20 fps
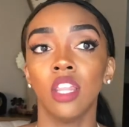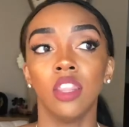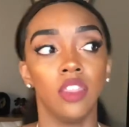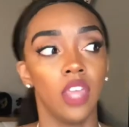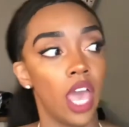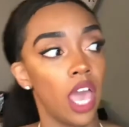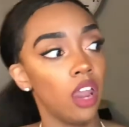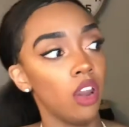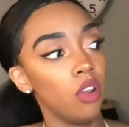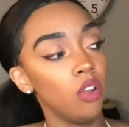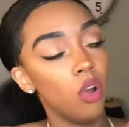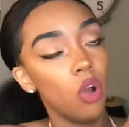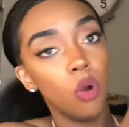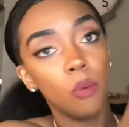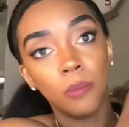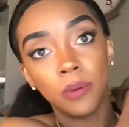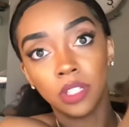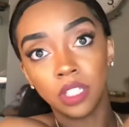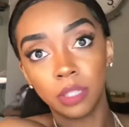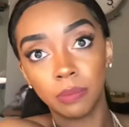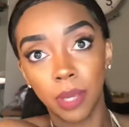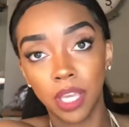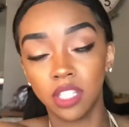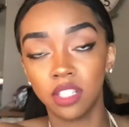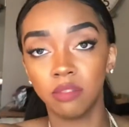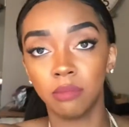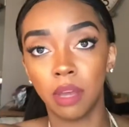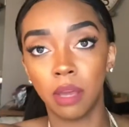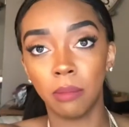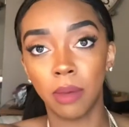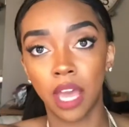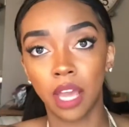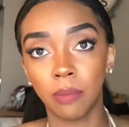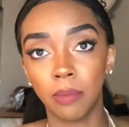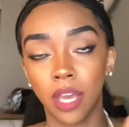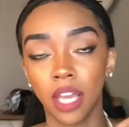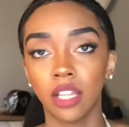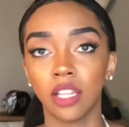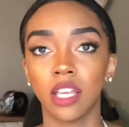that open space in my backpack,